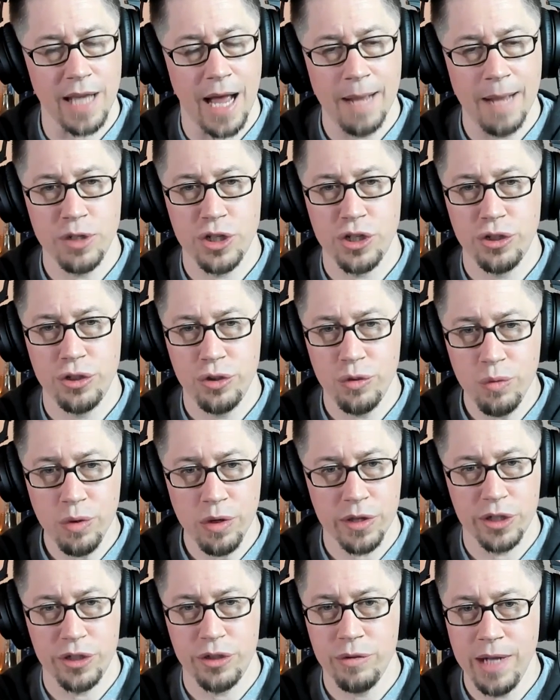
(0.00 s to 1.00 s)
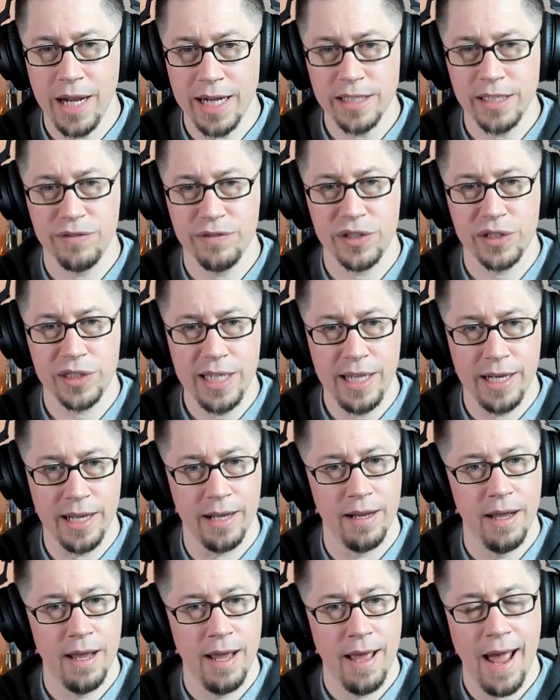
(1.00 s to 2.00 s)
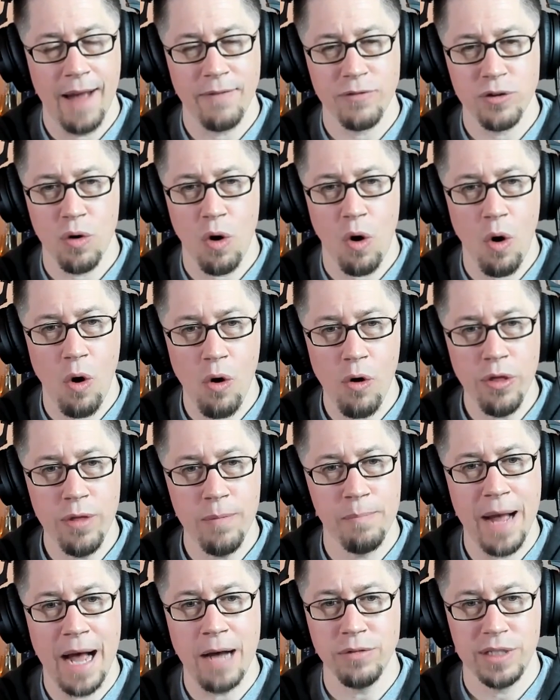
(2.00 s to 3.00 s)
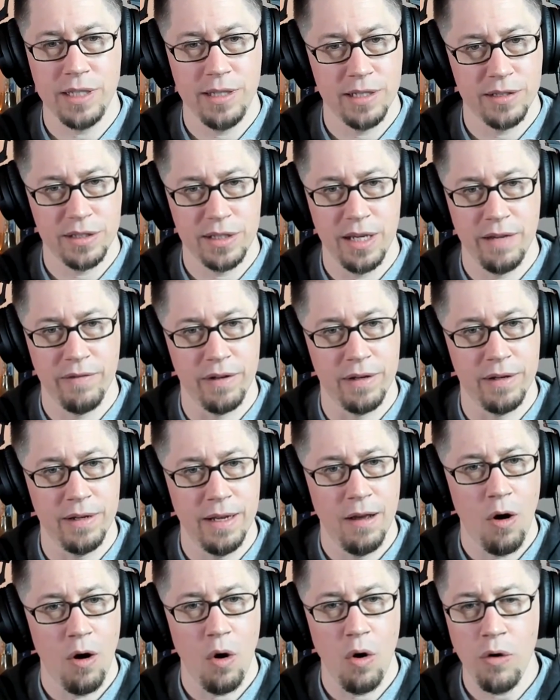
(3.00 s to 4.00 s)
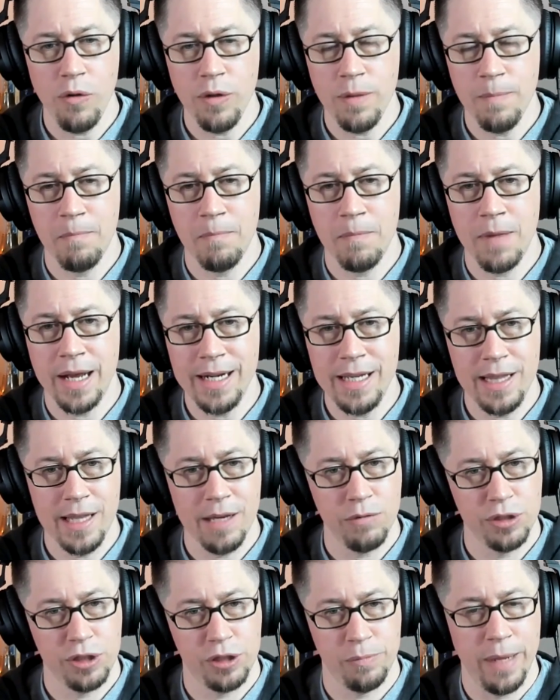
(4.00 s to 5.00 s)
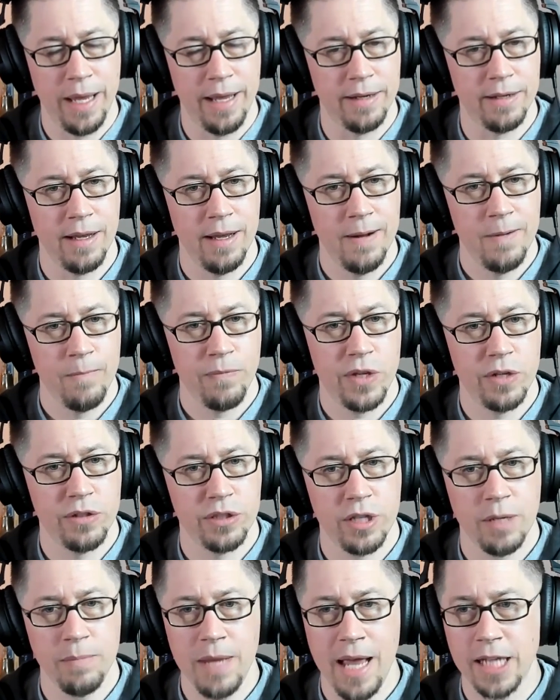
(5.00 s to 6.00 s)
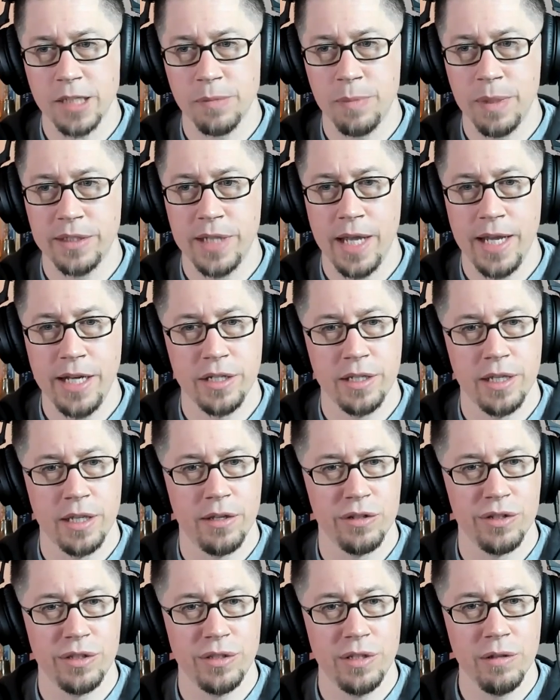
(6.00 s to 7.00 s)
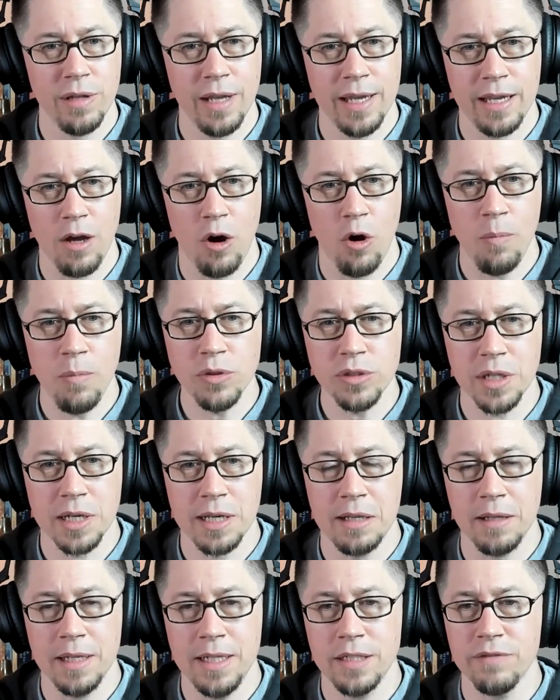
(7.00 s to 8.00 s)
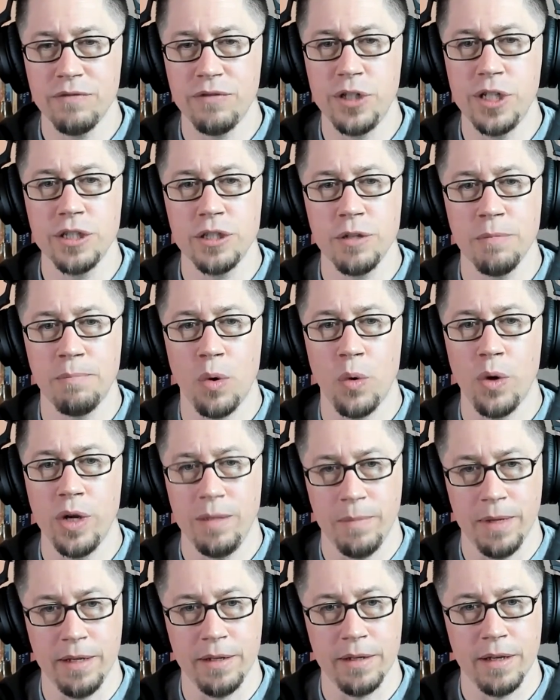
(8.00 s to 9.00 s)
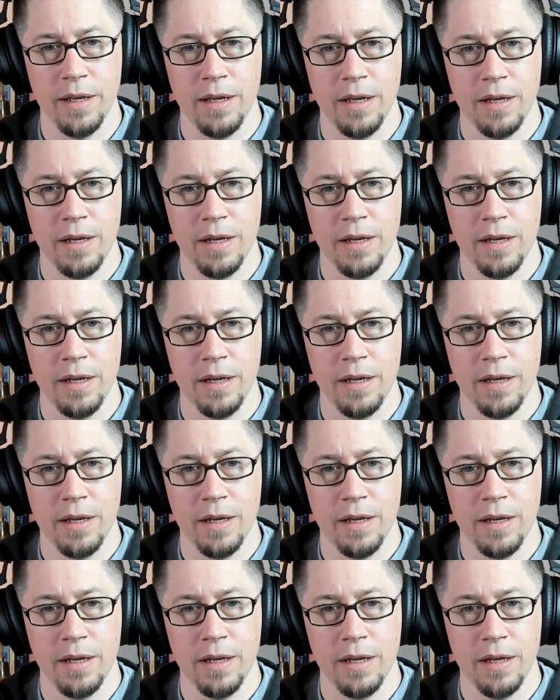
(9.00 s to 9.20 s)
I'm sure that you guys have seen it. After all the bounty that's given, all the money that was spent, there's some expectation that there's still like almost a glint of disappointment.